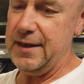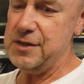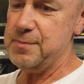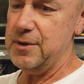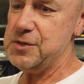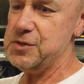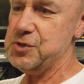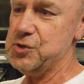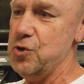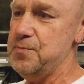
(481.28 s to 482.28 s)
Here's my
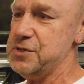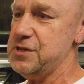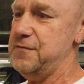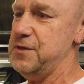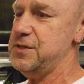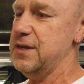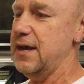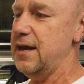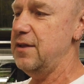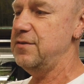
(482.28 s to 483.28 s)
super
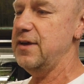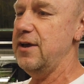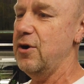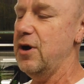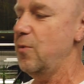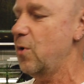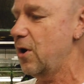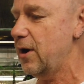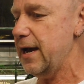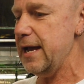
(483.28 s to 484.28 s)
sophisticated
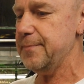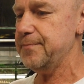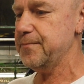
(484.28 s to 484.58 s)
DIY